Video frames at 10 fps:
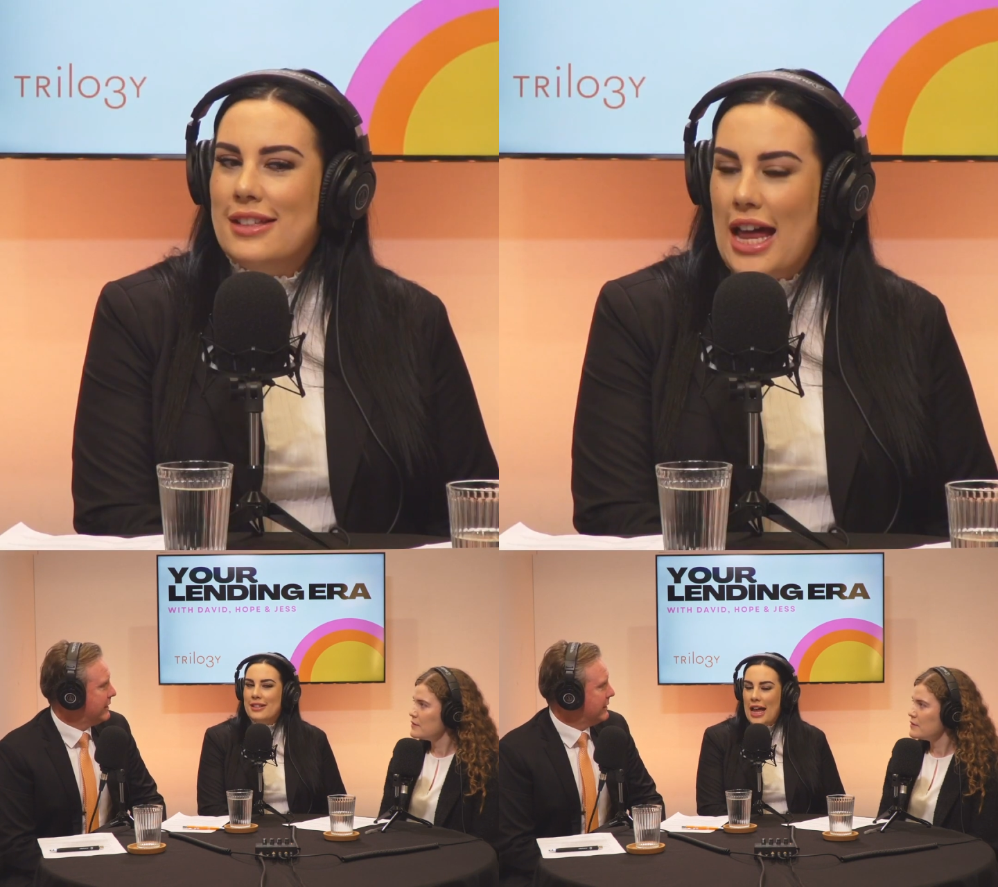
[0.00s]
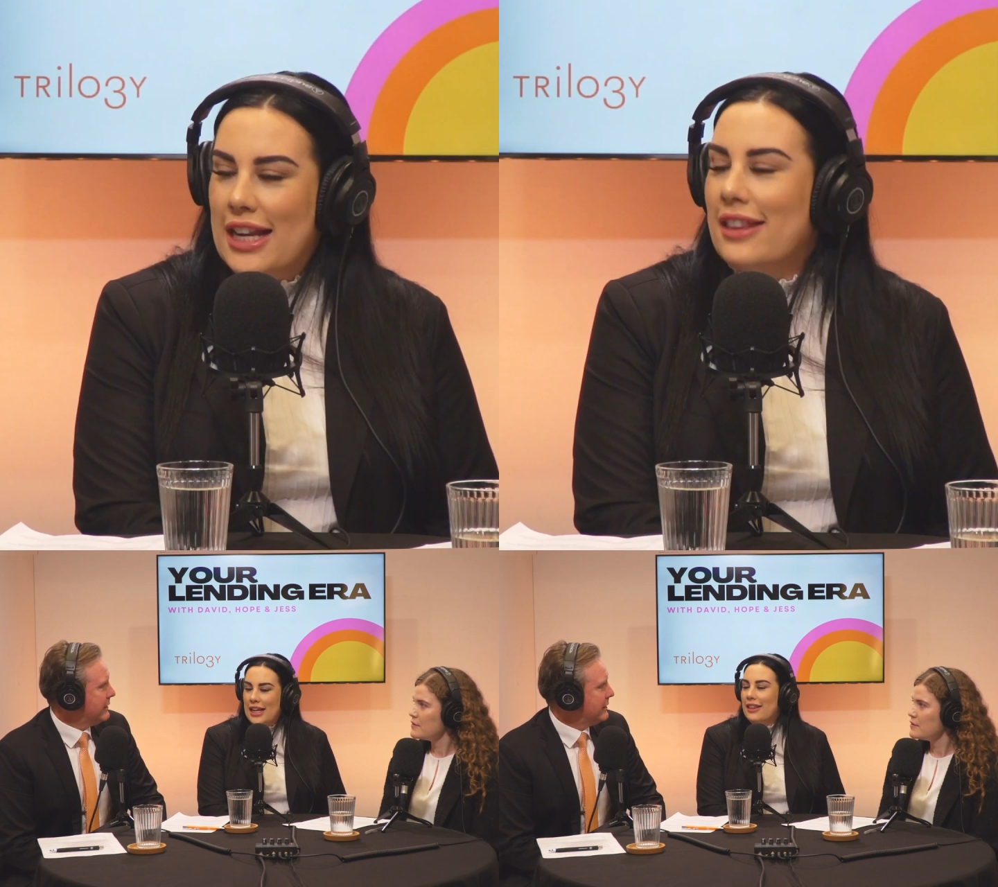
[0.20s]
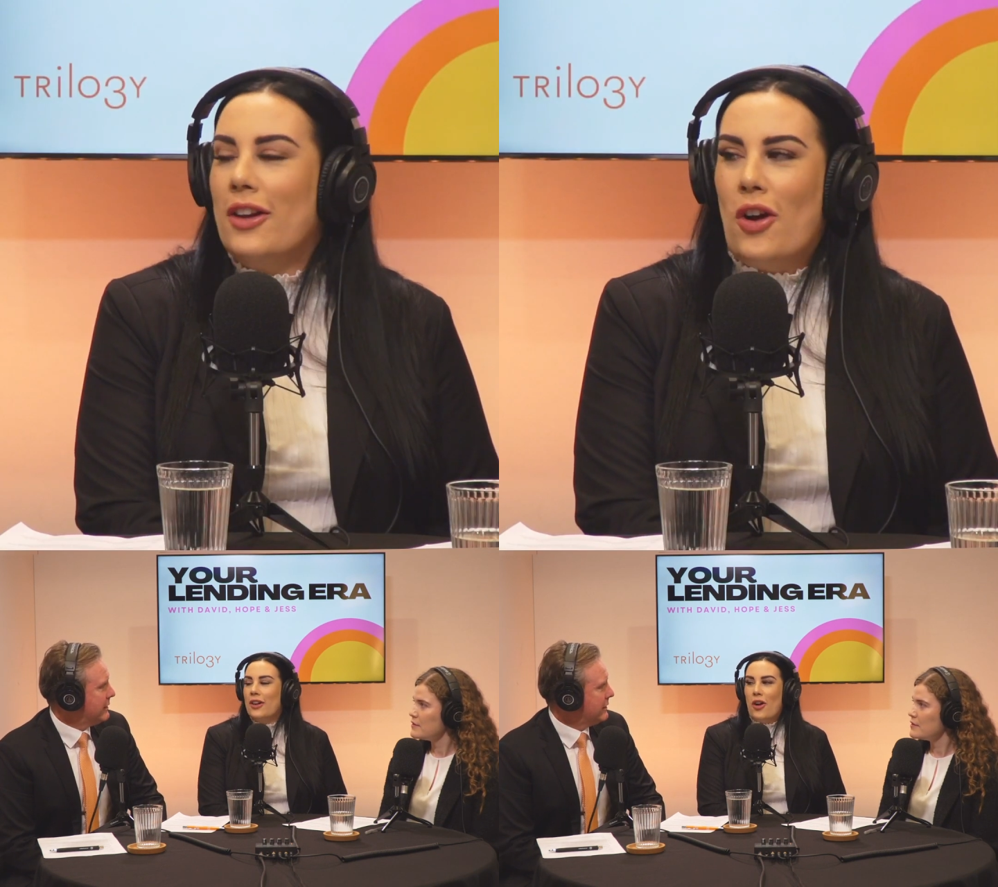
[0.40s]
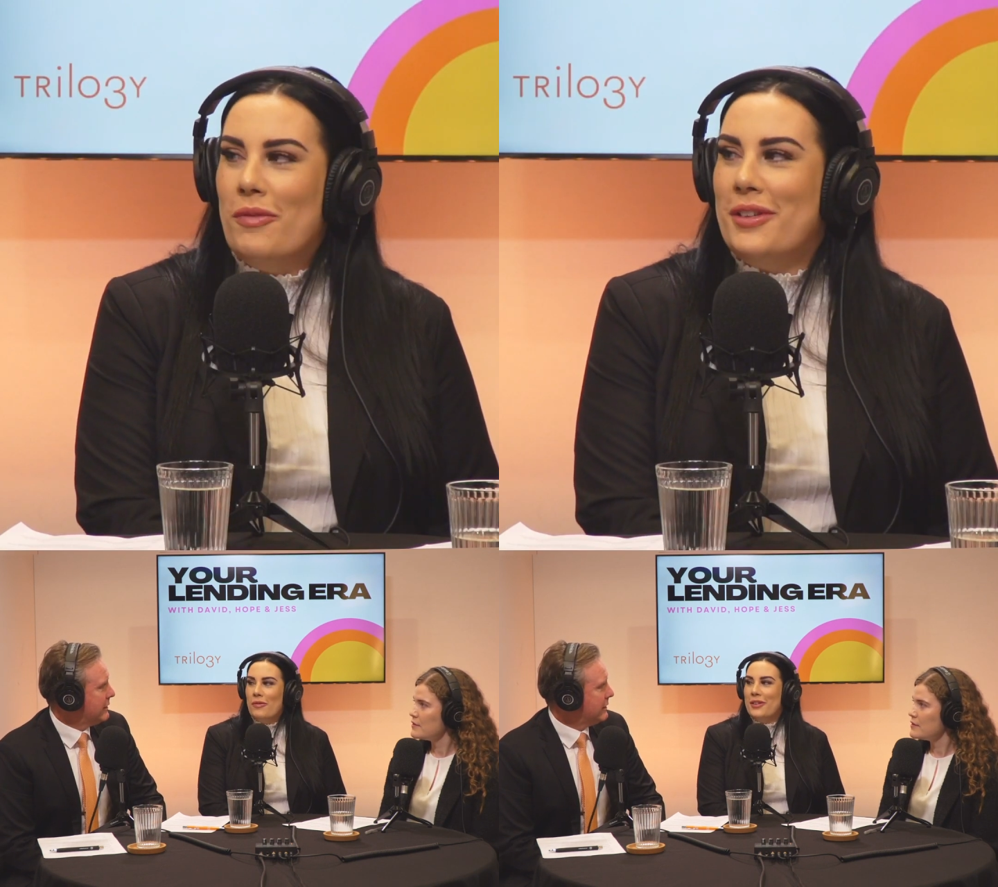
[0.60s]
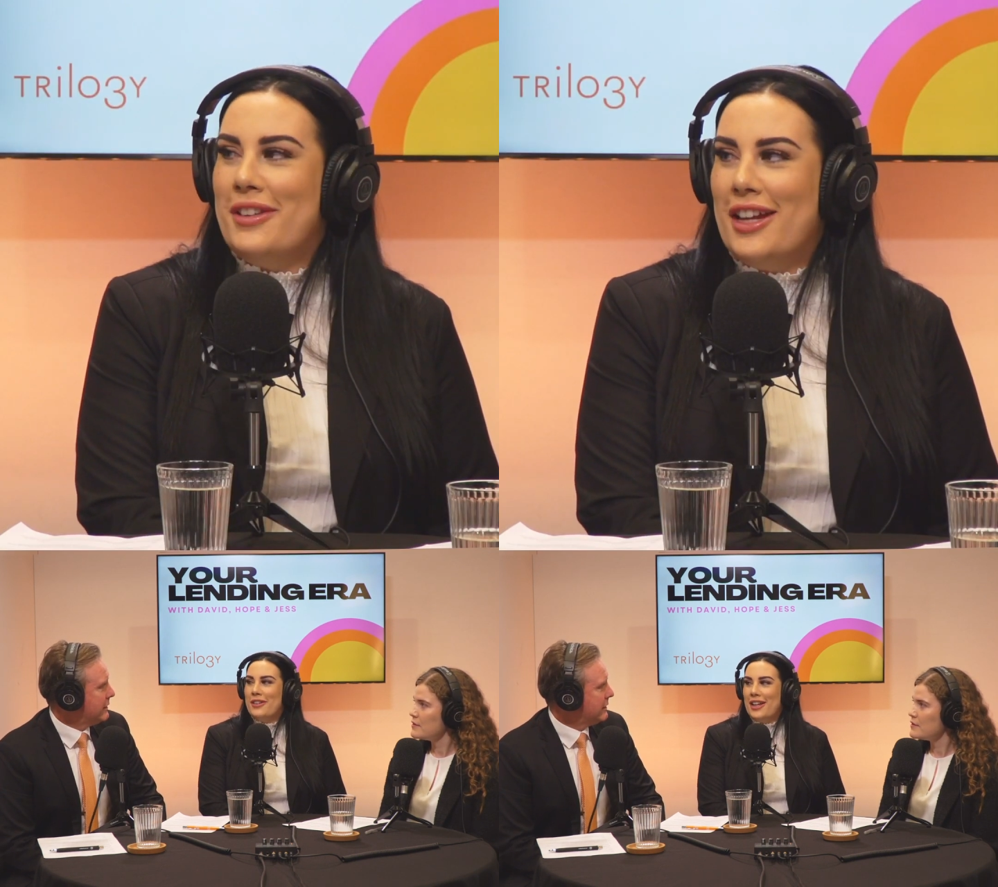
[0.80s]
starting the
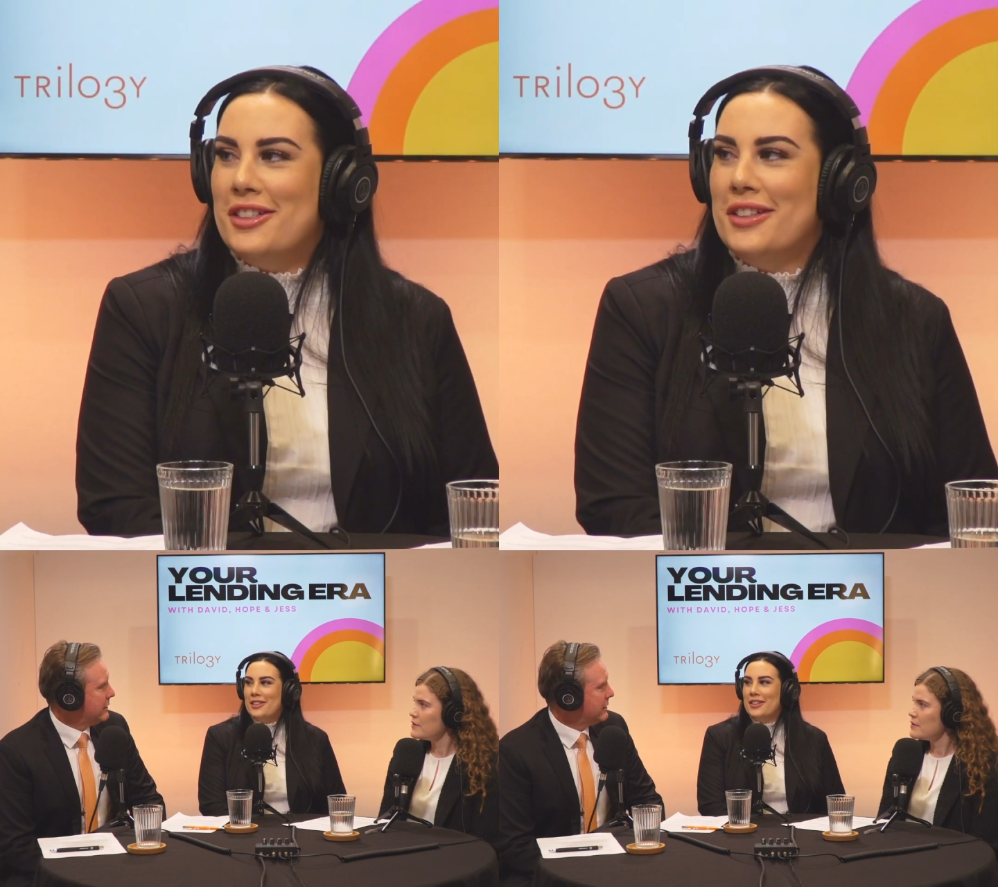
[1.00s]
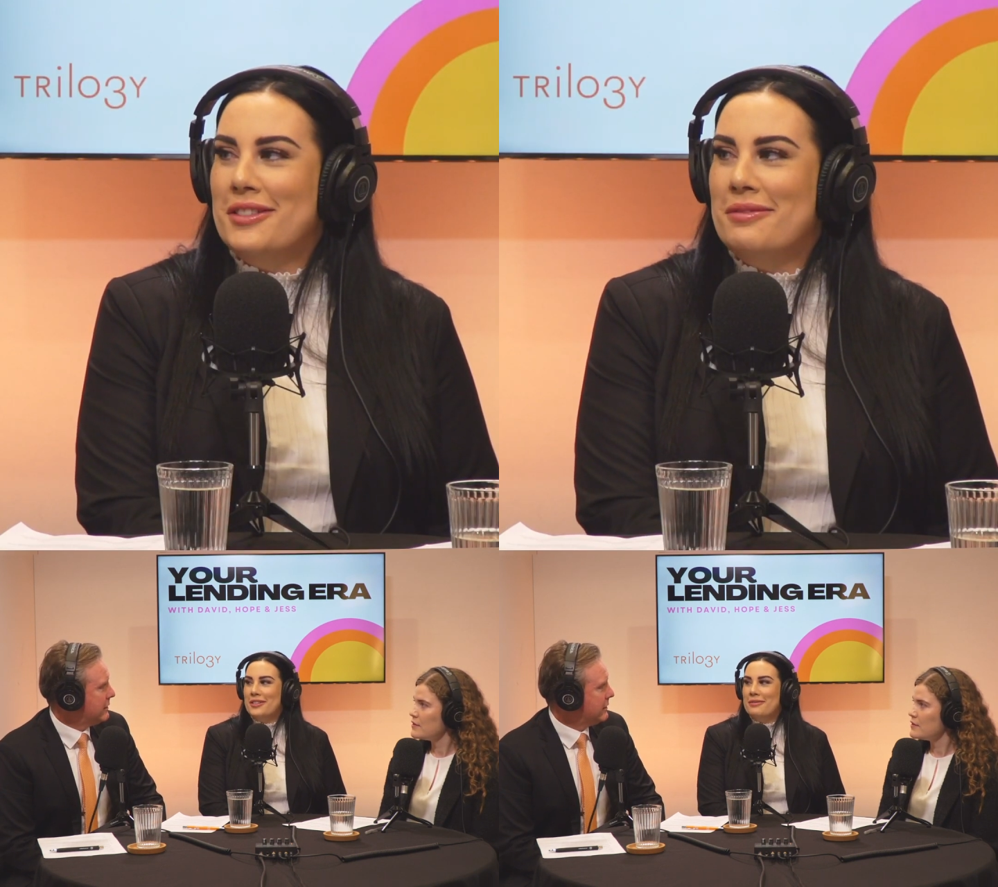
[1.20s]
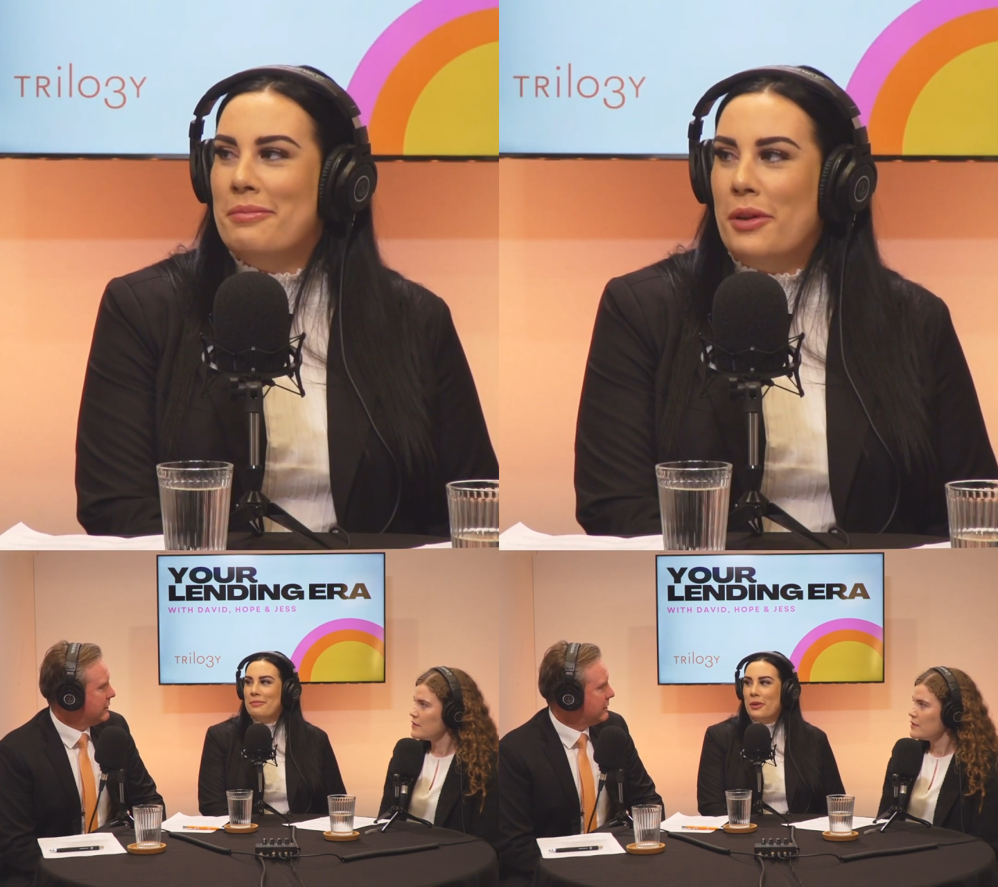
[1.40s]
conversation